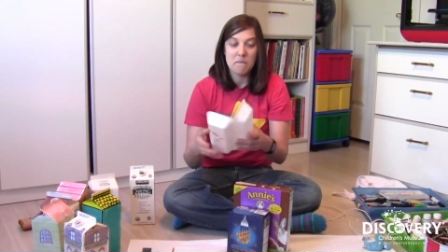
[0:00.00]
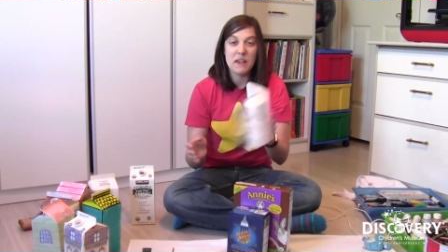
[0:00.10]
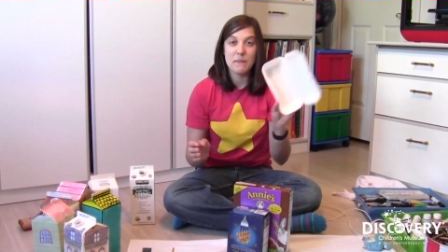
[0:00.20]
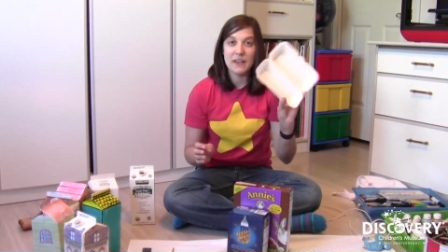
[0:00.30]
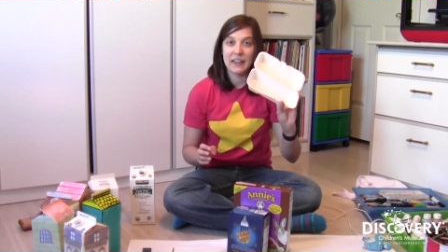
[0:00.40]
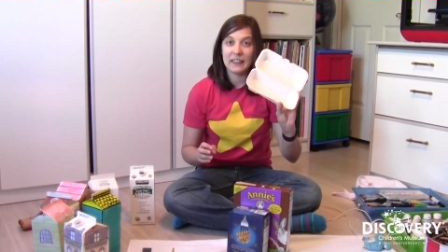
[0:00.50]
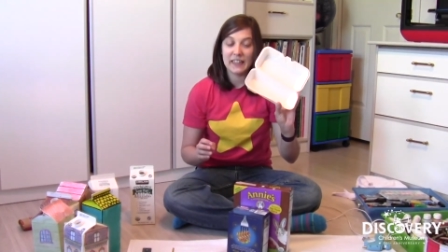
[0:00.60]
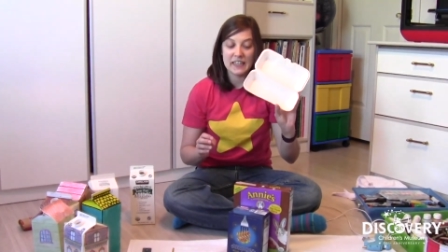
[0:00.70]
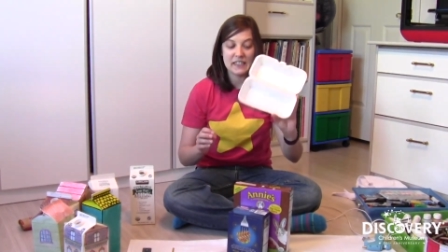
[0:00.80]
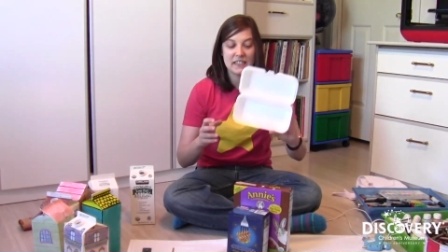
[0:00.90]
maybe a
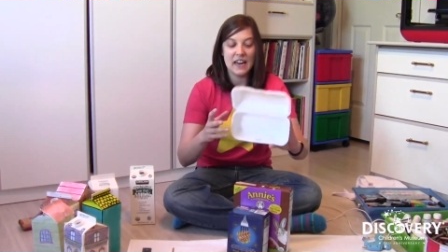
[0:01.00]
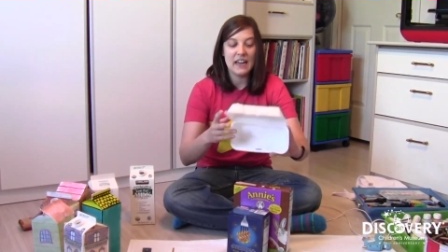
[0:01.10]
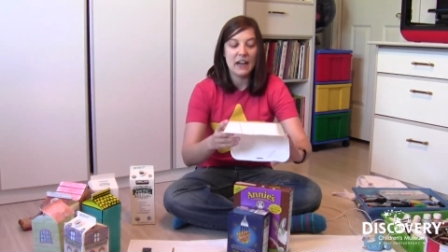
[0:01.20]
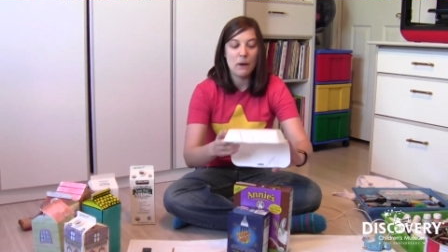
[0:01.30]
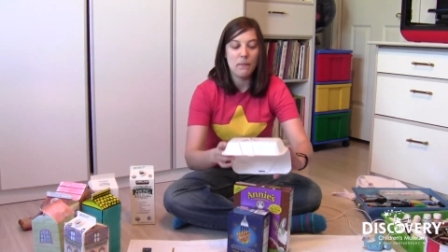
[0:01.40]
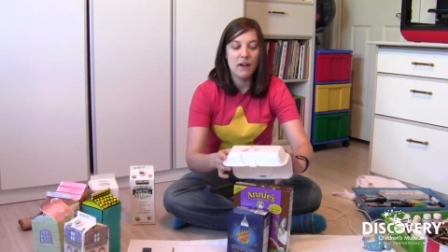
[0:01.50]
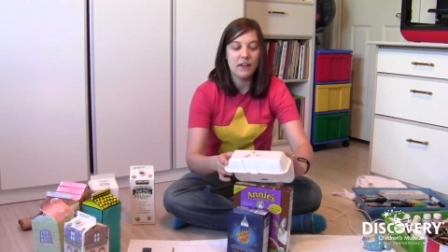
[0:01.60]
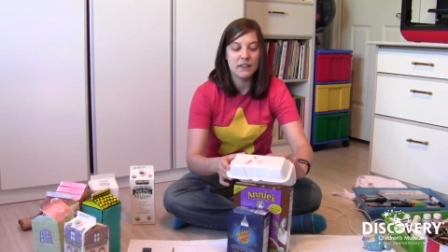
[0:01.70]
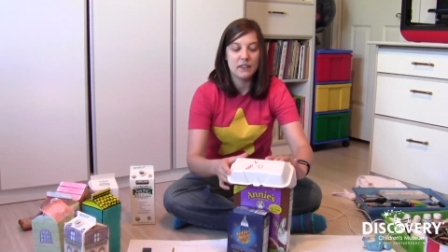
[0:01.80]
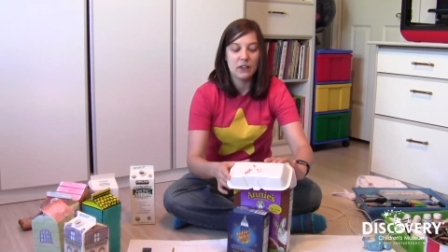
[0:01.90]
cleaned takeout
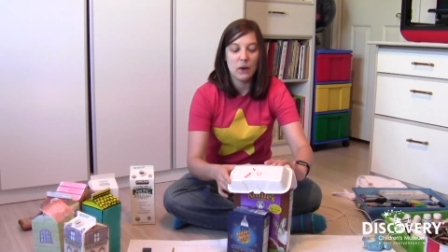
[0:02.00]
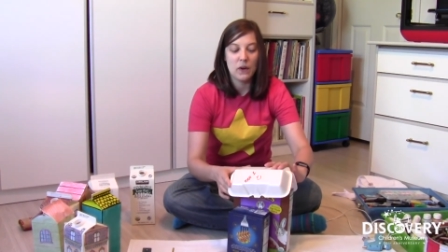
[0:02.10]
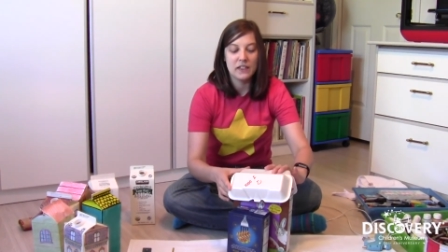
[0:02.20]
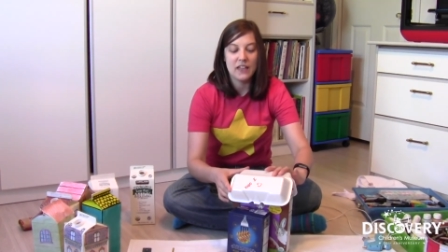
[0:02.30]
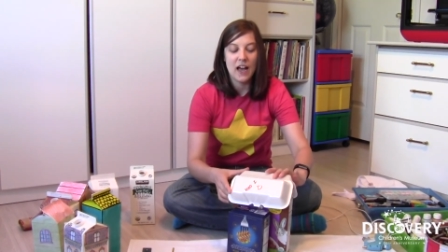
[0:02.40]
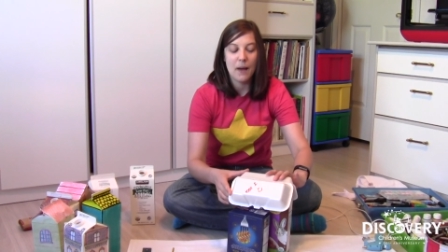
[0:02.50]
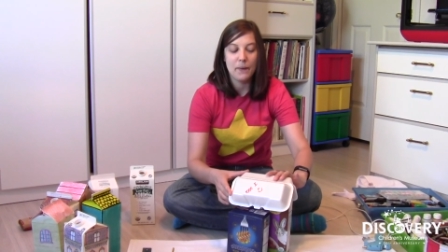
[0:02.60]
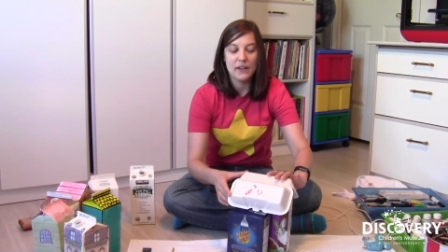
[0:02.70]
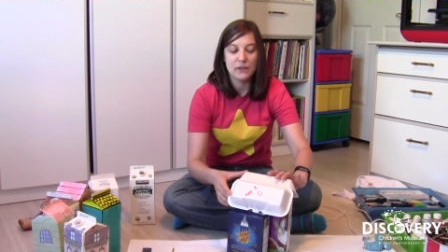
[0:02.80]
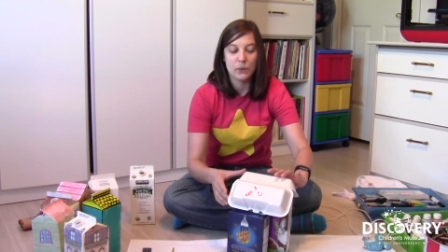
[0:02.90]
box to go on
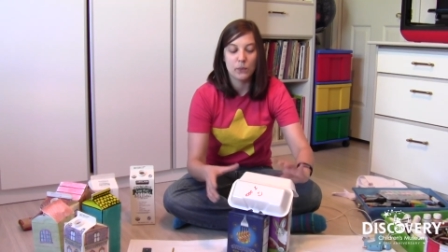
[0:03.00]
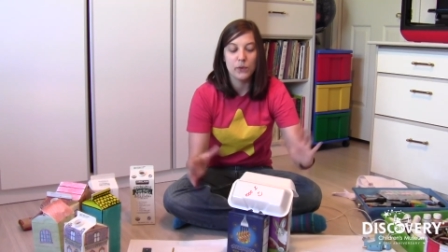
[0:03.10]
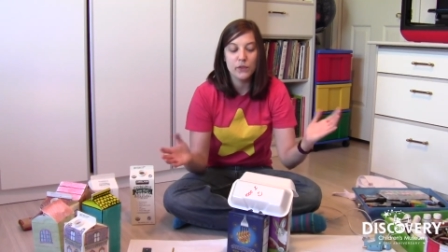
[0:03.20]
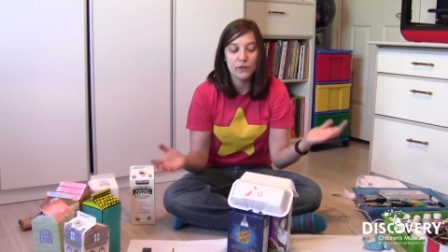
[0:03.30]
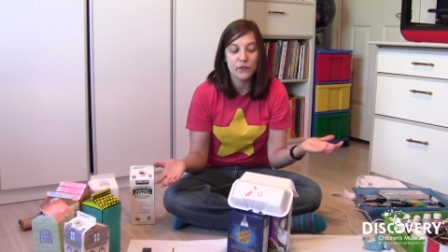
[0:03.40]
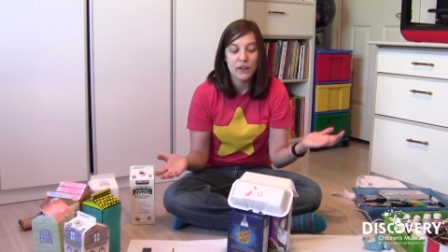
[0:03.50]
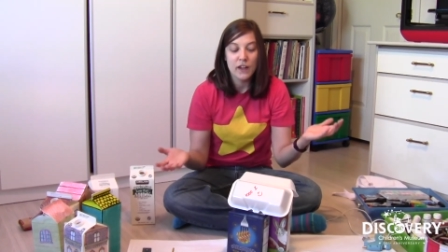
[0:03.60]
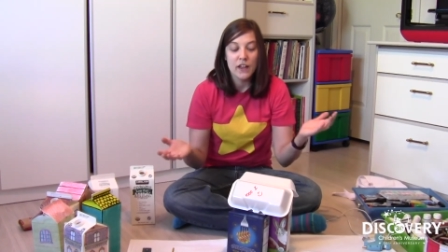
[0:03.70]
top as a roof.